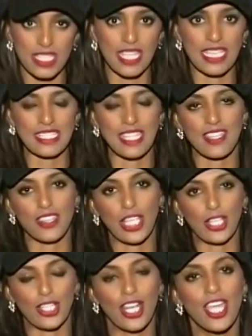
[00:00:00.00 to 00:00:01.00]
that they say that they
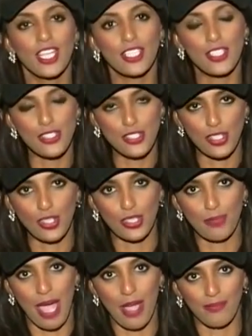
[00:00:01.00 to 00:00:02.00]
are concerned
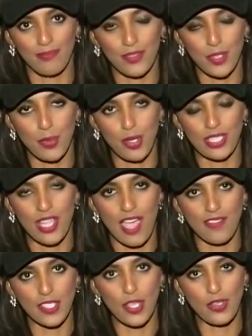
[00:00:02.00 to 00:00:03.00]
about. Reporting live
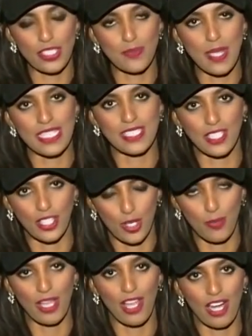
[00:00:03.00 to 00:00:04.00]
in Costa Mesa,
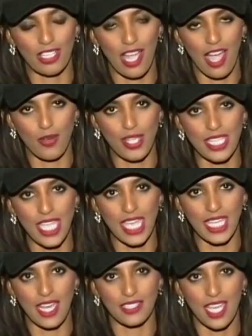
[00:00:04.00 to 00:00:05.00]
Hermela Aragawi,
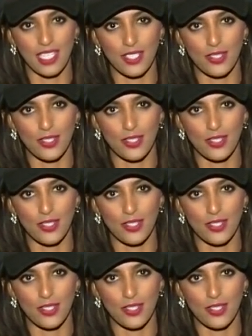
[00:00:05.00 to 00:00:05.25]
KCAL 9